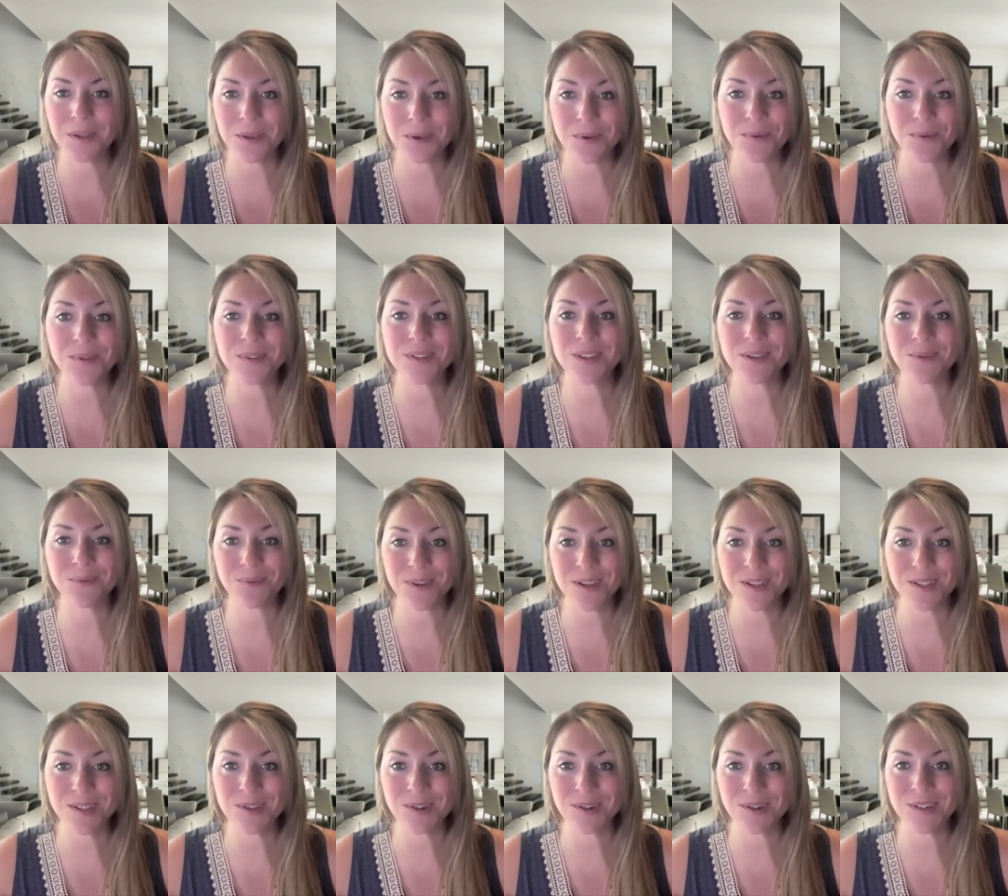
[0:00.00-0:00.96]
use the
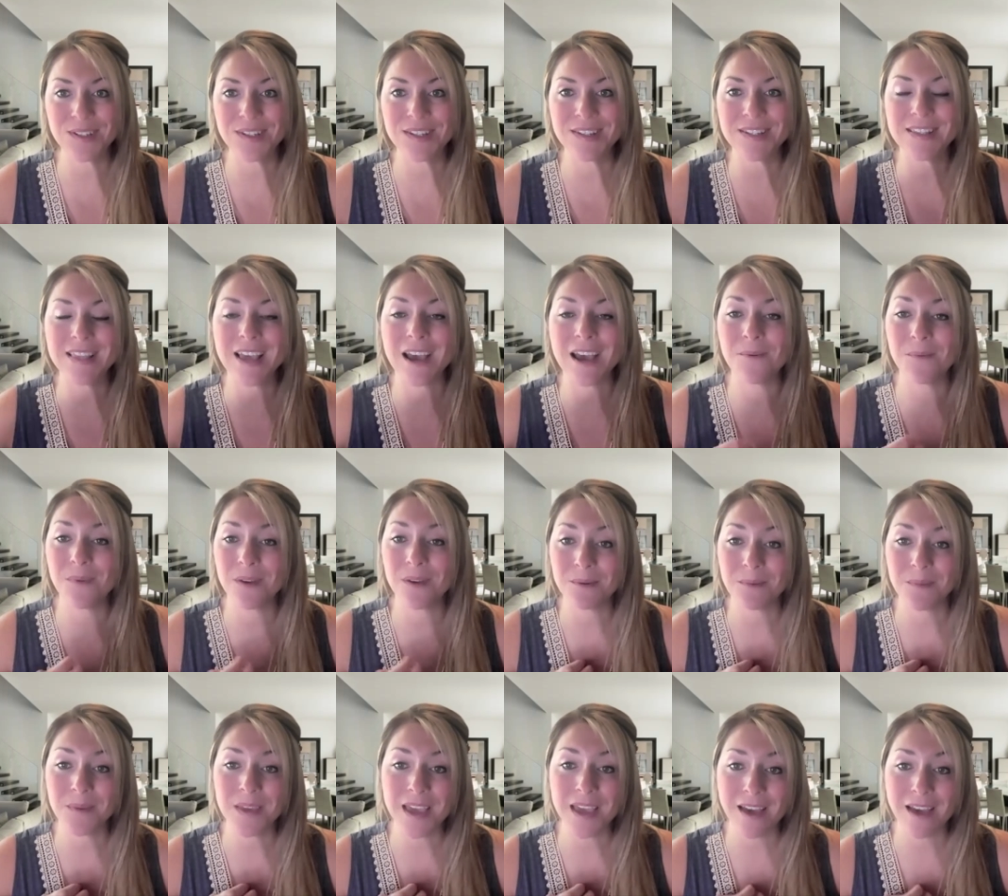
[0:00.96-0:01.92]
resources that
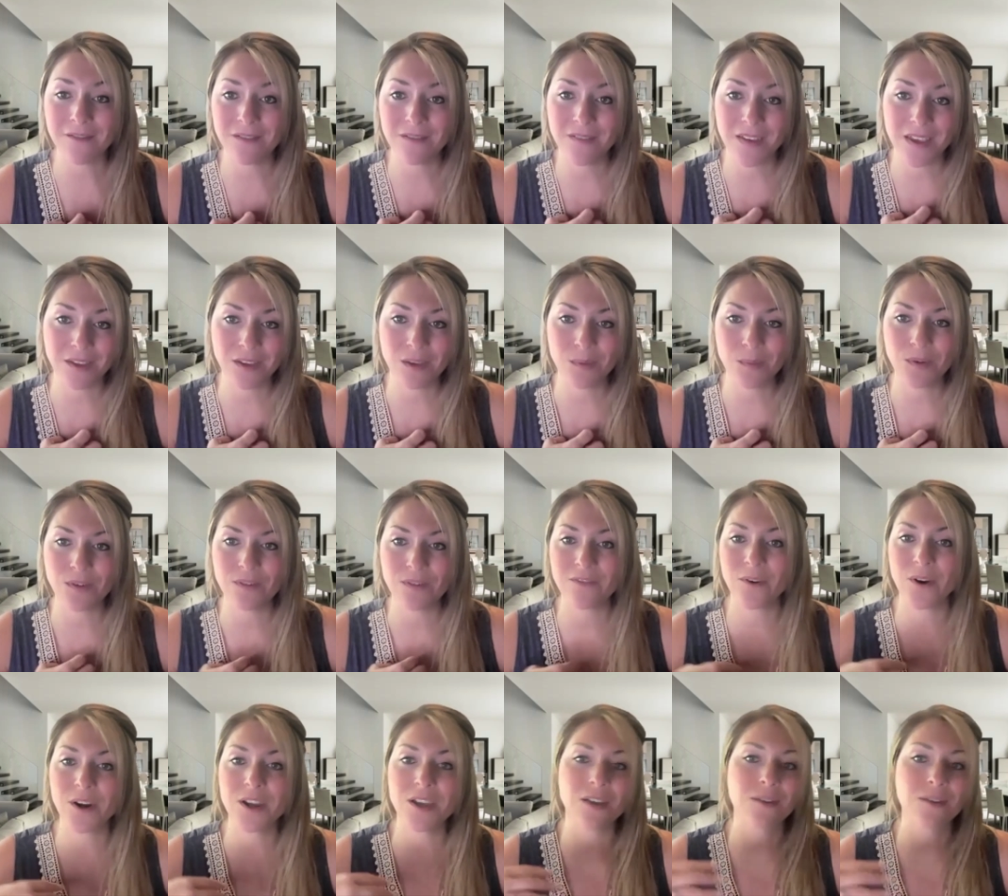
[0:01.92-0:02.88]
one we have available
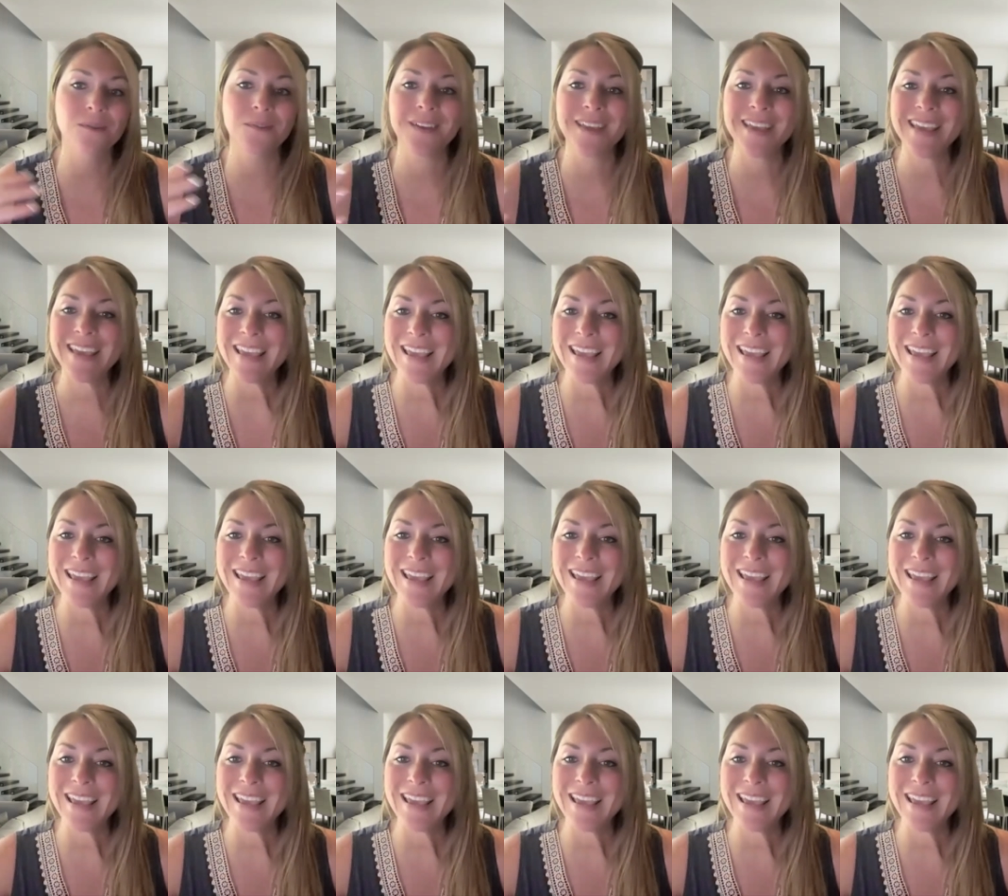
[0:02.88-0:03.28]
for you,